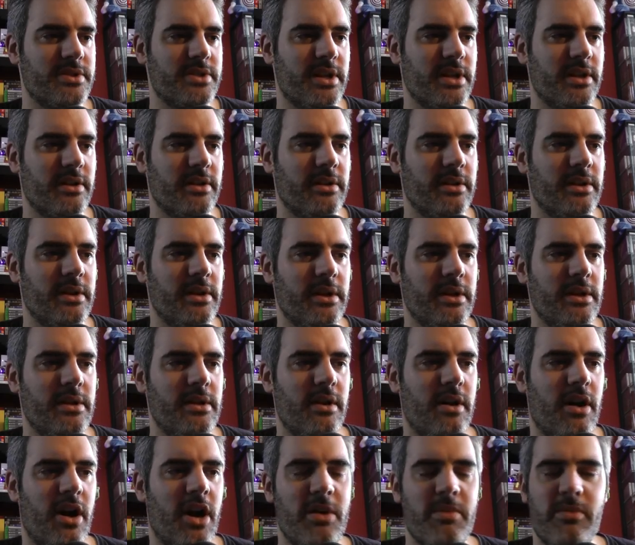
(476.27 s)
So
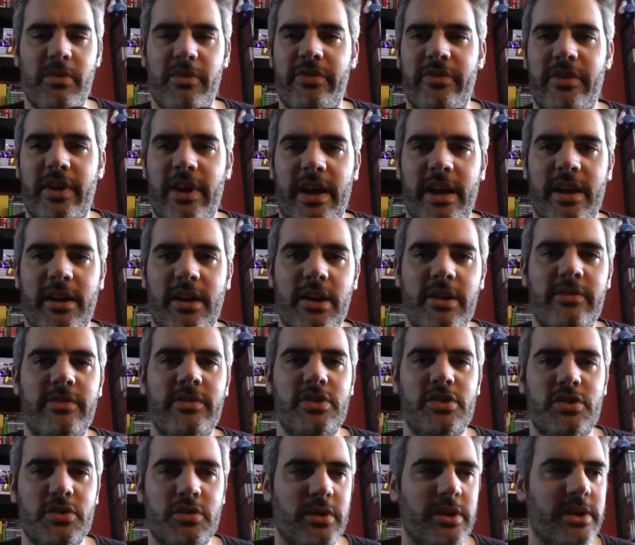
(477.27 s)
I'm a fan. I've
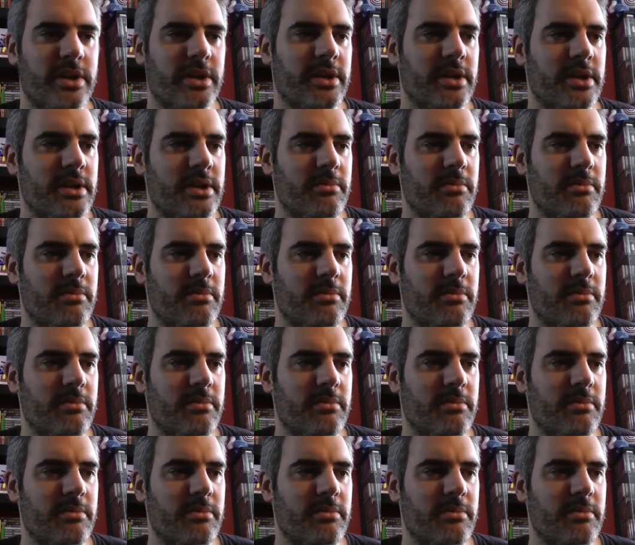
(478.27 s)
enjoyed